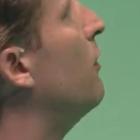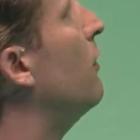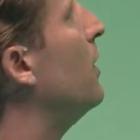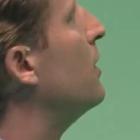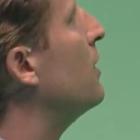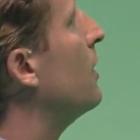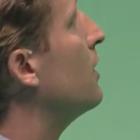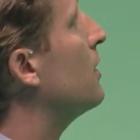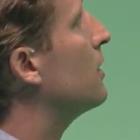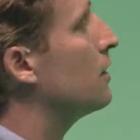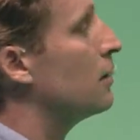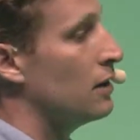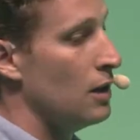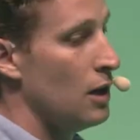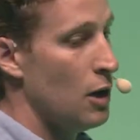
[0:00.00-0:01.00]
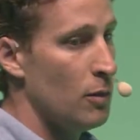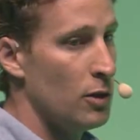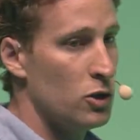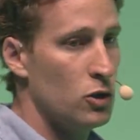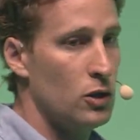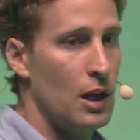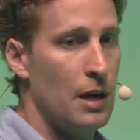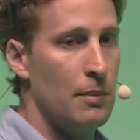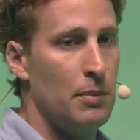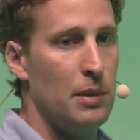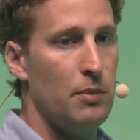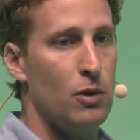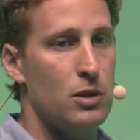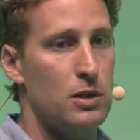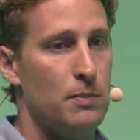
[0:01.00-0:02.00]
visits, how much time
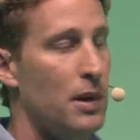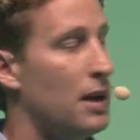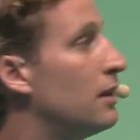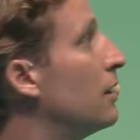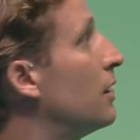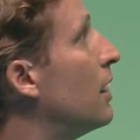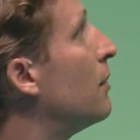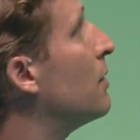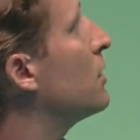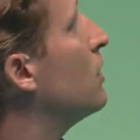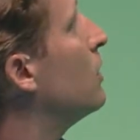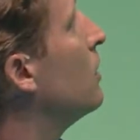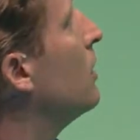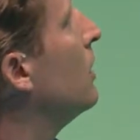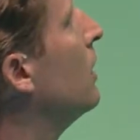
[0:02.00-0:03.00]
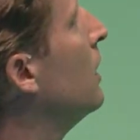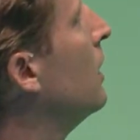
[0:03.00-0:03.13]
people spend in Amazon,